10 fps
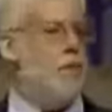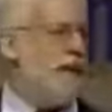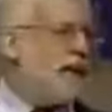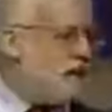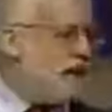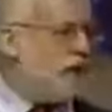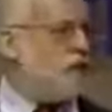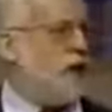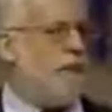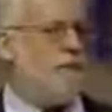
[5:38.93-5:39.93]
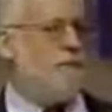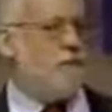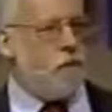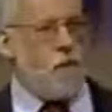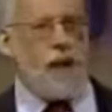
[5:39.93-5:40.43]
Masonry has dropped
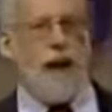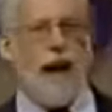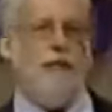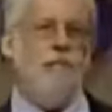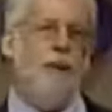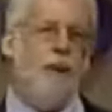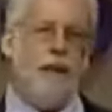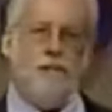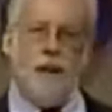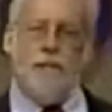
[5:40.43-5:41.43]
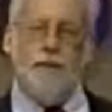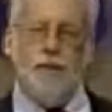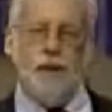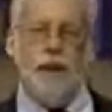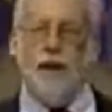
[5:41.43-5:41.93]
from 4.5 million
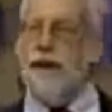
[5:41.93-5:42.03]
members